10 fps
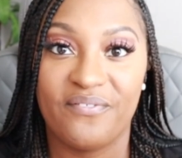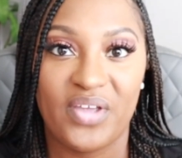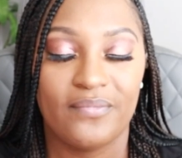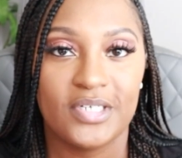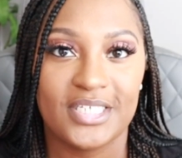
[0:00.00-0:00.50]

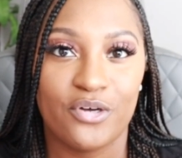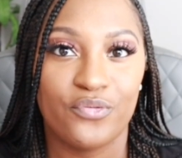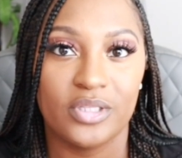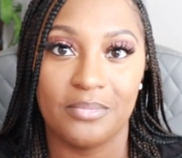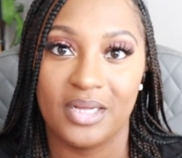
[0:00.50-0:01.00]
favorite sale
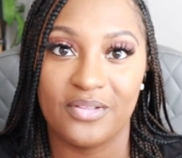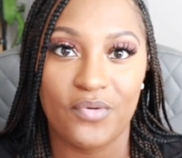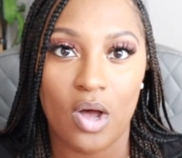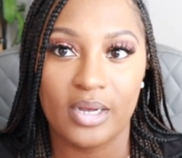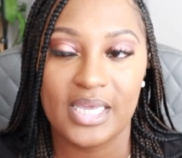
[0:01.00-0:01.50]
for the month of
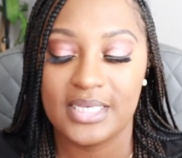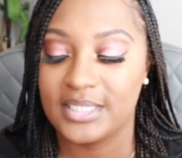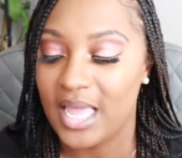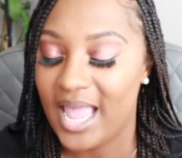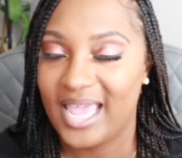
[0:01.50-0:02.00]

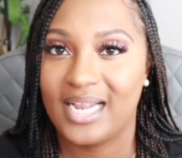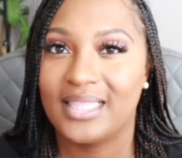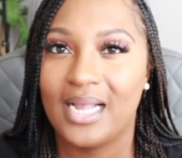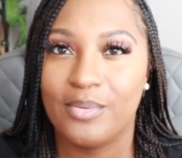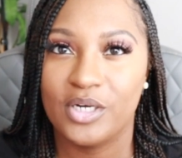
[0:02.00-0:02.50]
August. And I
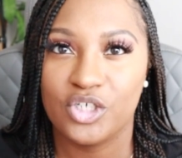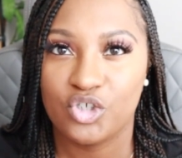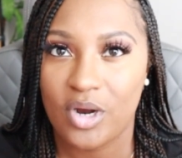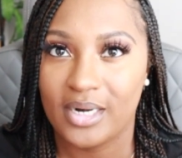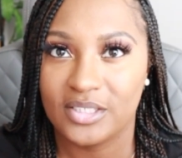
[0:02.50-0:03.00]
think I'm gonna
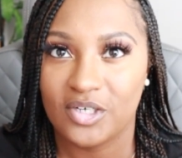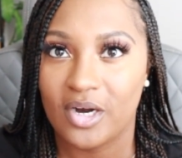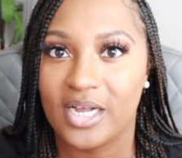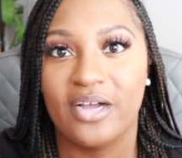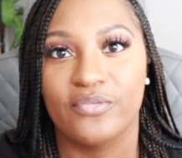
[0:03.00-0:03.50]
try to
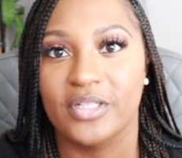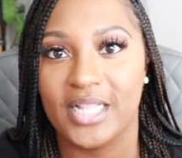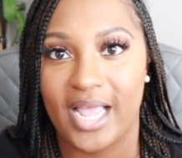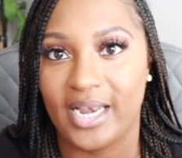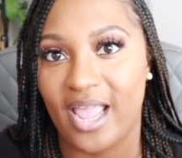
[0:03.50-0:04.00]
start covering
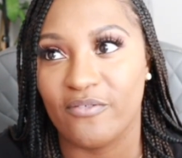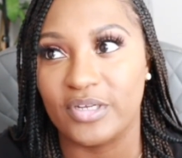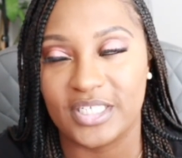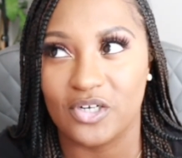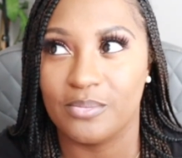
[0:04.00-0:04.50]
that every
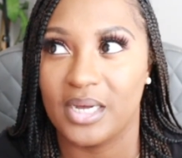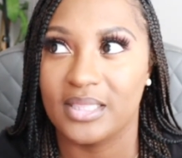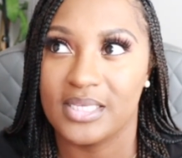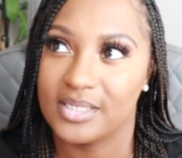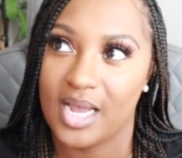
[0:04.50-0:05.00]
single
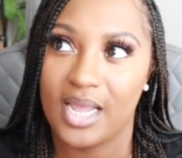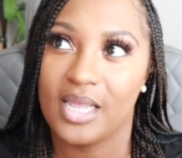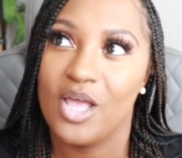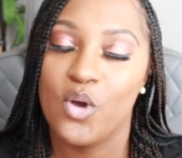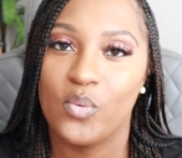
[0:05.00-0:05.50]
month. It's
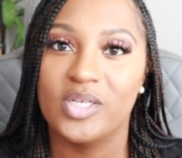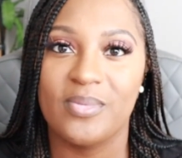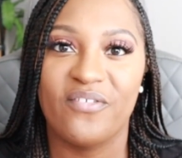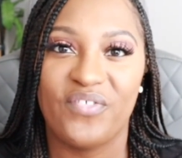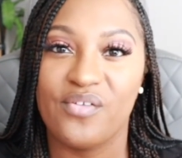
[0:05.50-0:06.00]
like, what is
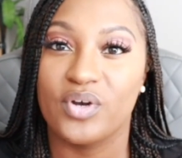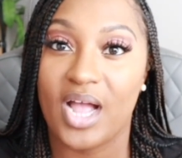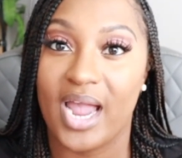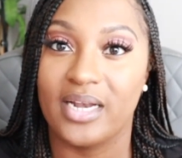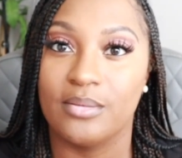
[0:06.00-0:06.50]
my favorite
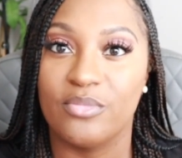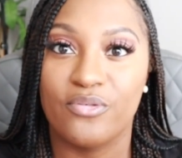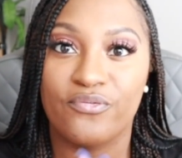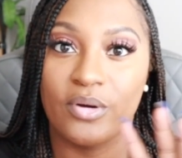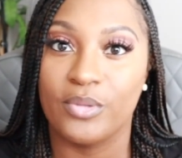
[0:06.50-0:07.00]
item
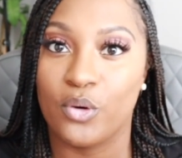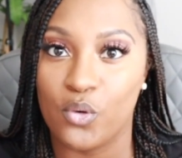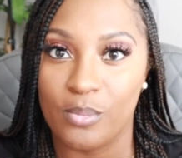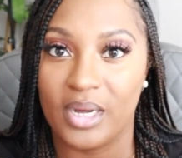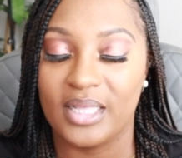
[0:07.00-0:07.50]
from the
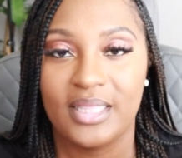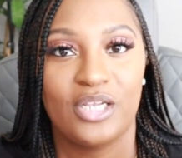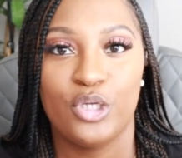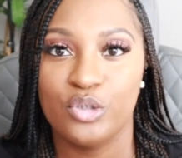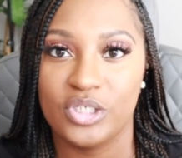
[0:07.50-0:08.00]
whole month?
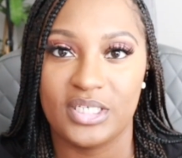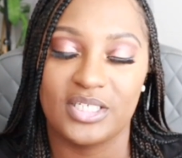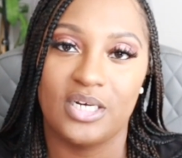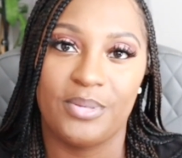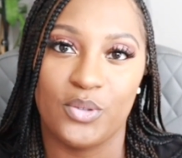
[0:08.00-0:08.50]
And usually it's
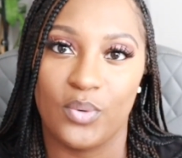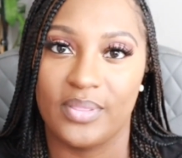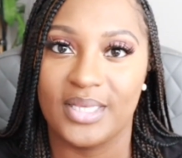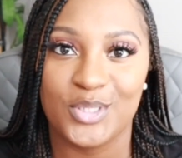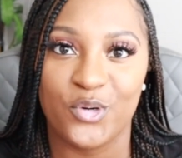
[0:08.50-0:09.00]
gonna be the
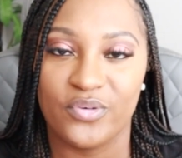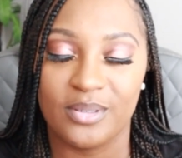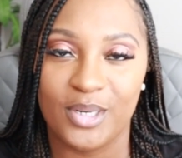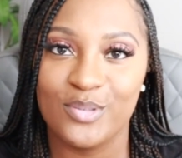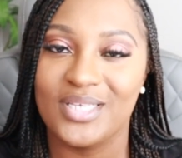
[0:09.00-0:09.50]
one that sold for
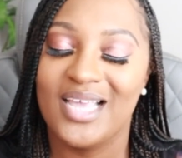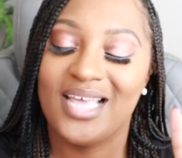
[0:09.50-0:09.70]
the most,